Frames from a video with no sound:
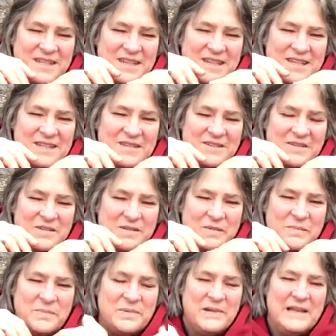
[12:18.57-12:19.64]
you
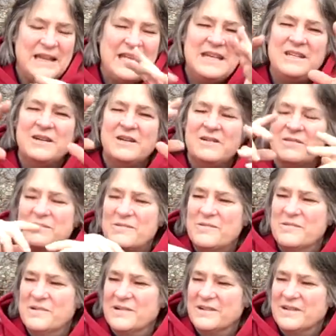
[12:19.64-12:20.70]
know, Play-Doh,
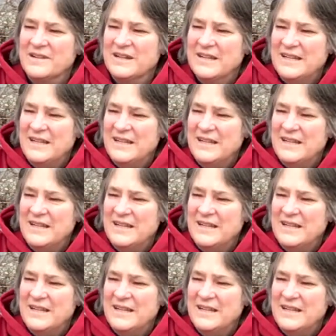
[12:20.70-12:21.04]
or